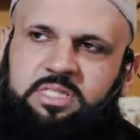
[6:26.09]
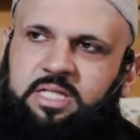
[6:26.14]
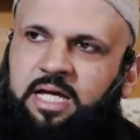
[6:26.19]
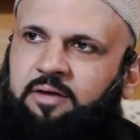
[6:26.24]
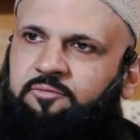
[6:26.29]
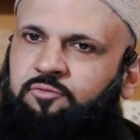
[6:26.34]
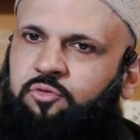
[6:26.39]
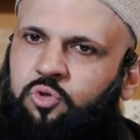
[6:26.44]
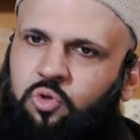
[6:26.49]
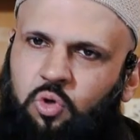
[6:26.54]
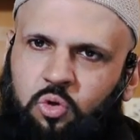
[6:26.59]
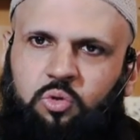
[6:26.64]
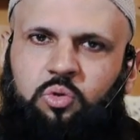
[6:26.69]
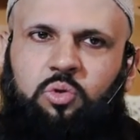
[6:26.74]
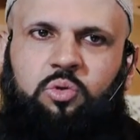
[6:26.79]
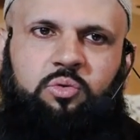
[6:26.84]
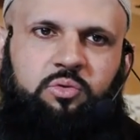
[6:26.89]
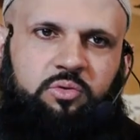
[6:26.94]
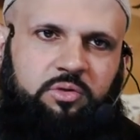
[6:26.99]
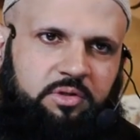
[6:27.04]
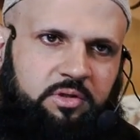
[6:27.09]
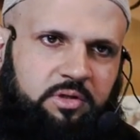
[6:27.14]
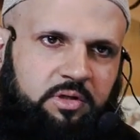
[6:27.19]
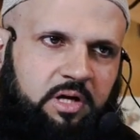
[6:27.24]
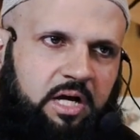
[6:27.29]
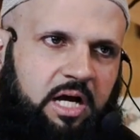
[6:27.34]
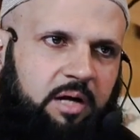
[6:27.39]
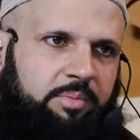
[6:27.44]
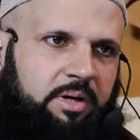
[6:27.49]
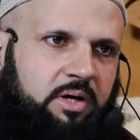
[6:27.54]
they have no clue
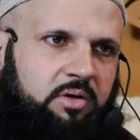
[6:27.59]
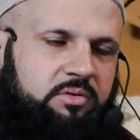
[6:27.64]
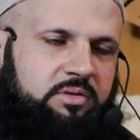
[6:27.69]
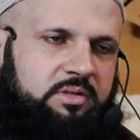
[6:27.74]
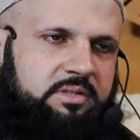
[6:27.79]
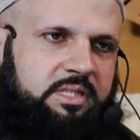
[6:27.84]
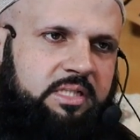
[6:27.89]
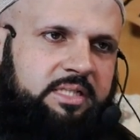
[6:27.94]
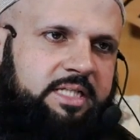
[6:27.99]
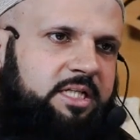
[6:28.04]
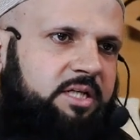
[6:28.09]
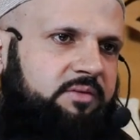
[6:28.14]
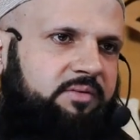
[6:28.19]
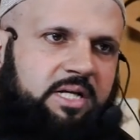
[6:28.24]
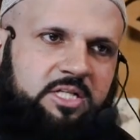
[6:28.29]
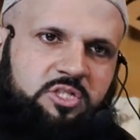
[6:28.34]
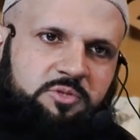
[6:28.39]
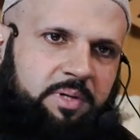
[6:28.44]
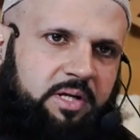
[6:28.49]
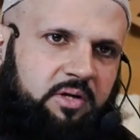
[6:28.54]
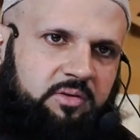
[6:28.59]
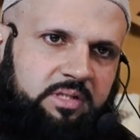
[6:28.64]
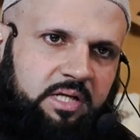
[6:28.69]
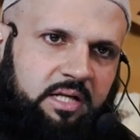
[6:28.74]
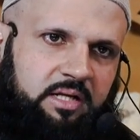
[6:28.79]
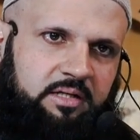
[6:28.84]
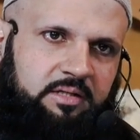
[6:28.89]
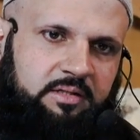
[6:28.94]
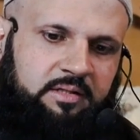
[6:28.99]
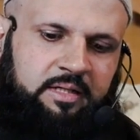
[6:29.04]
about the deen of Allah subhanahu wa
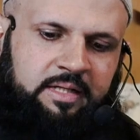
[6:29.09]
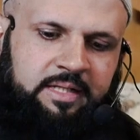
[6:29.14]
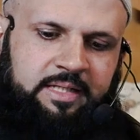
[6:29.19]
ta'ala.